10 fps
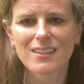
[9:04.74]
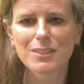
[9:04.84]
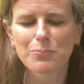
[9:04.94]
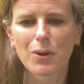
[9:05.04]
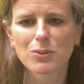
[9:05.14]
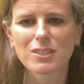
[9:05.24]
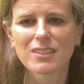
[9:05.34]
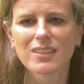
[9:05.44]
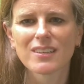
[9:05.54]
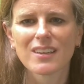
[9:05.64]
is
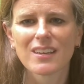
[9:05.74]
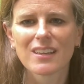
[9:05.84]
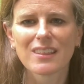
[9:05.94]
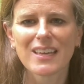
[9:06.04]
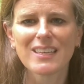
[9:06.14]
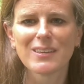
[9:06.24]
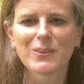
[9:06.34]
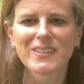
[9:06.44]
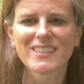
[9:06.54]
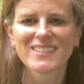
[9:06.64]
posted. Thank
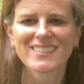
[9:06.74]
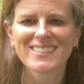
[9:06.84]
you.